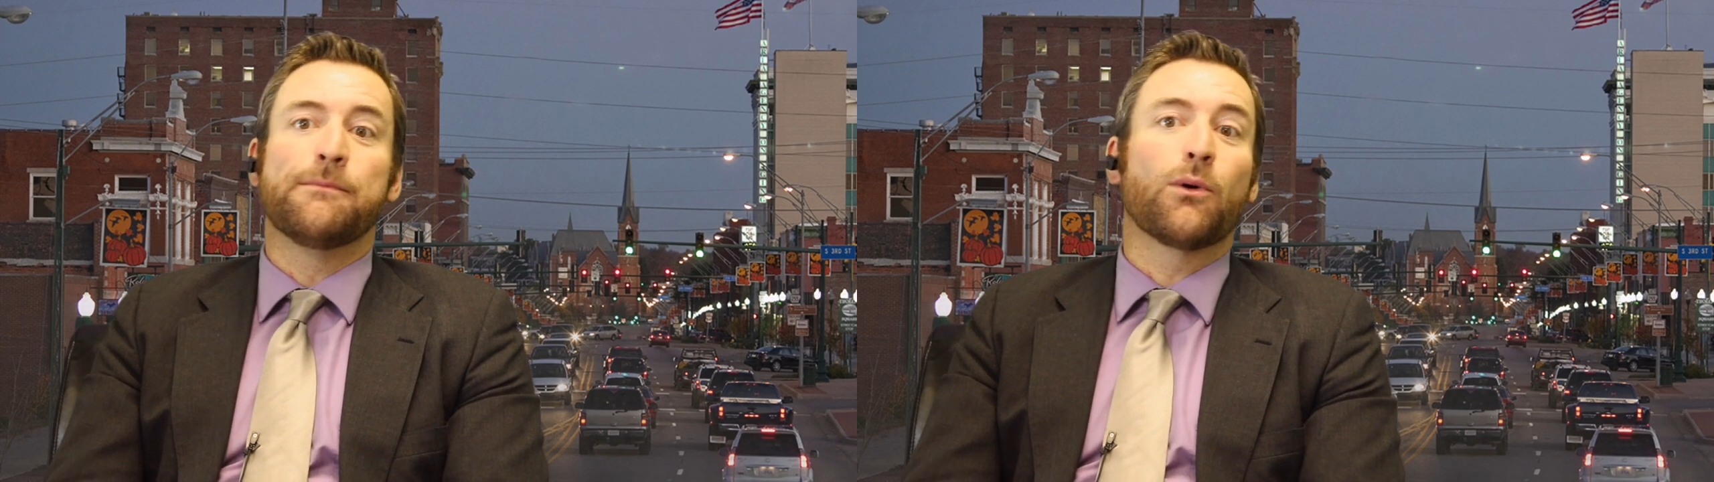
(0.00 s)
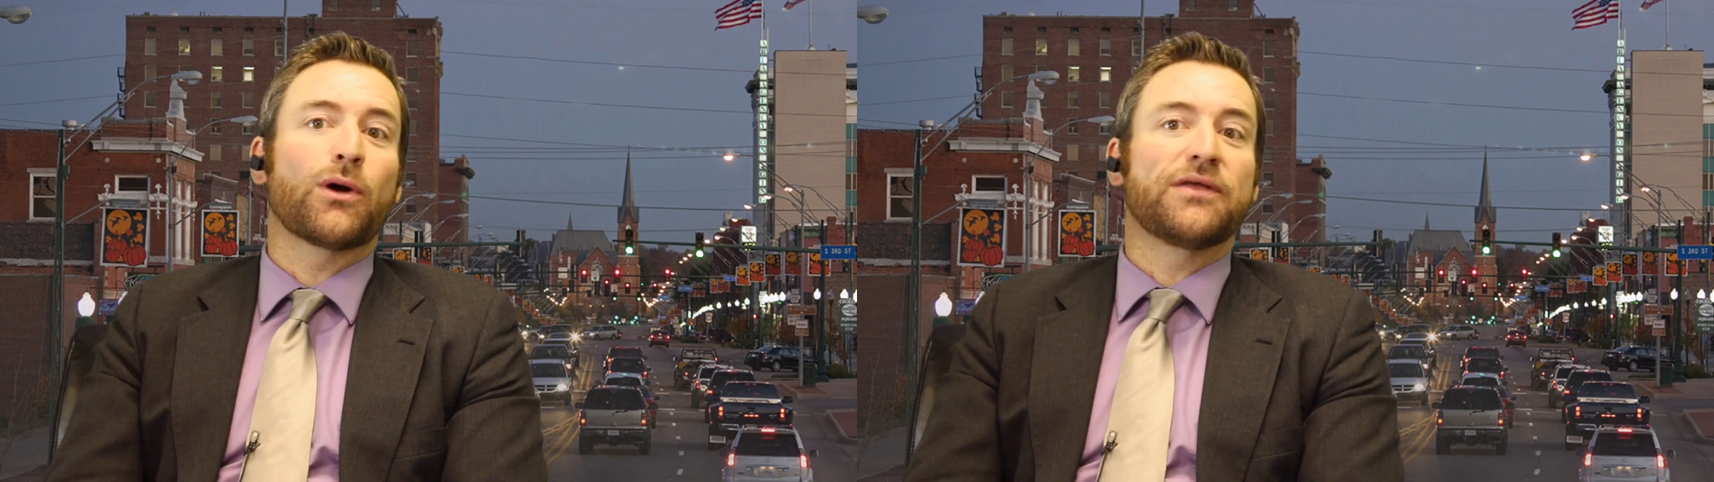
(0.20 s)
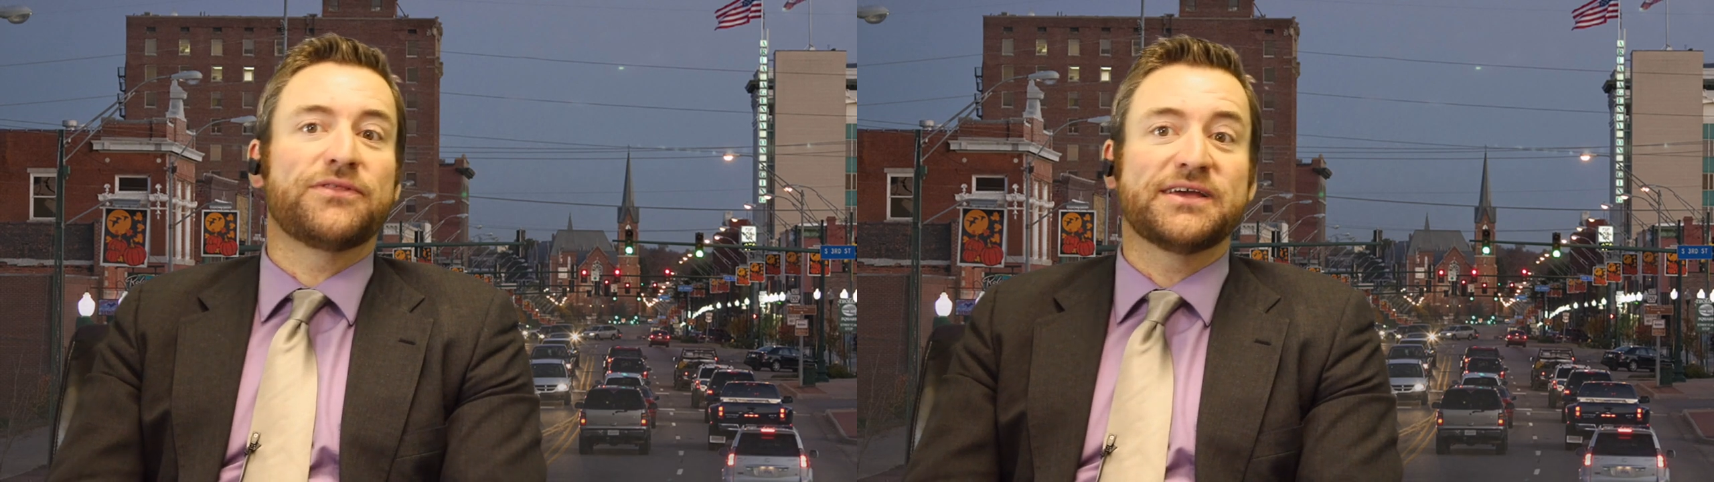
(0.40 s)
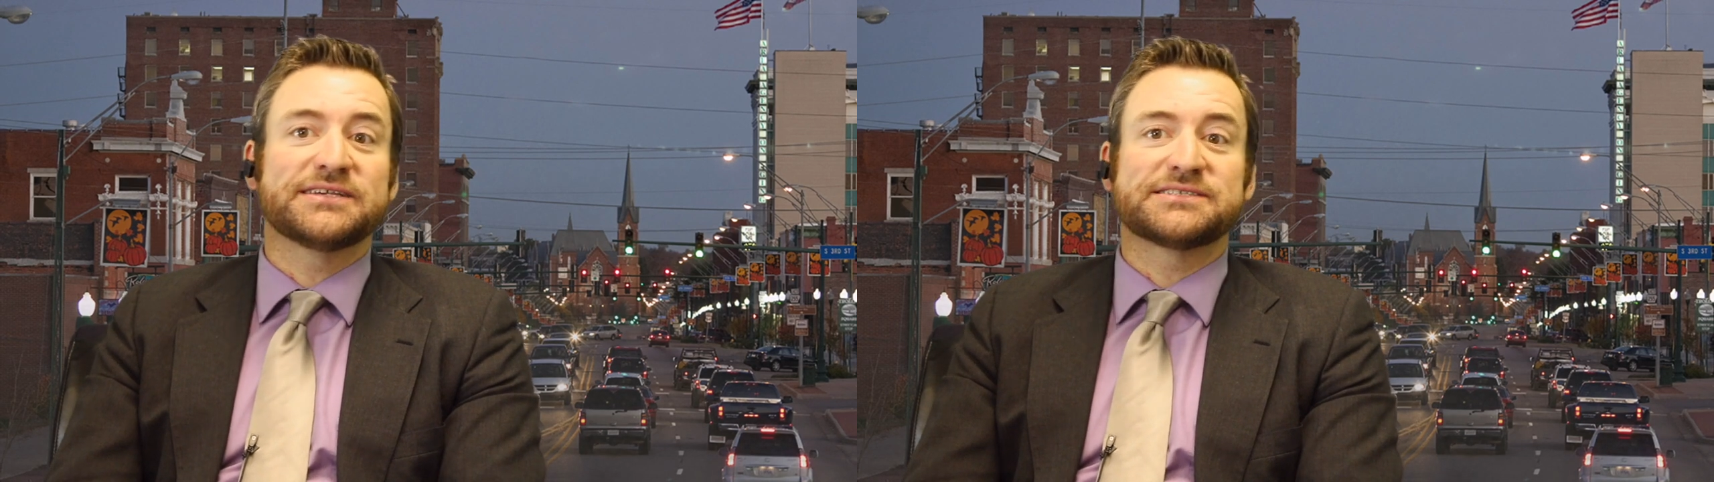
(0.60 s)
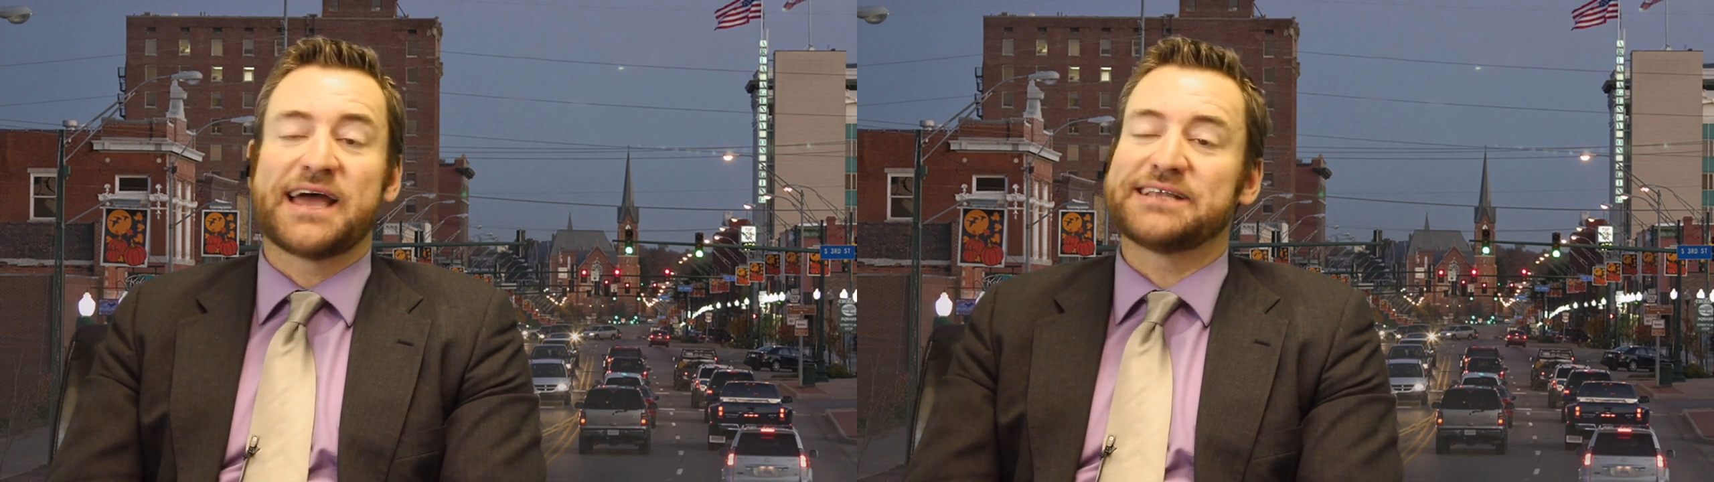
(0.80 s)
More on
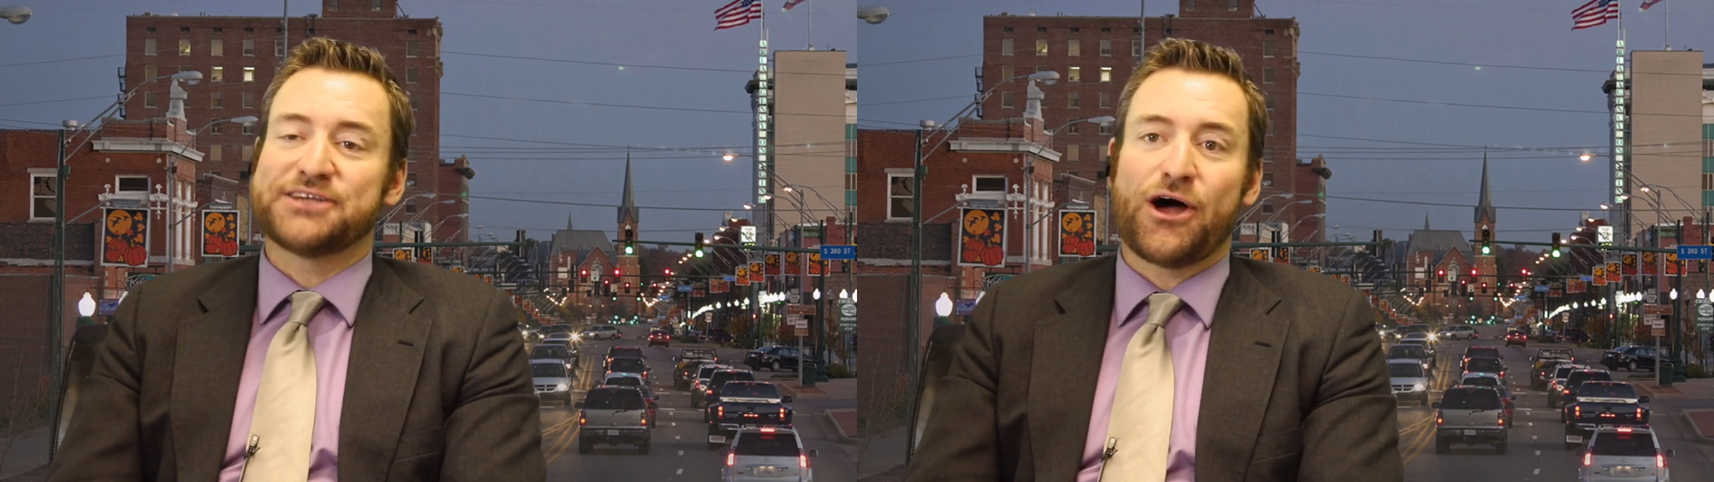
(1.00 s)
this at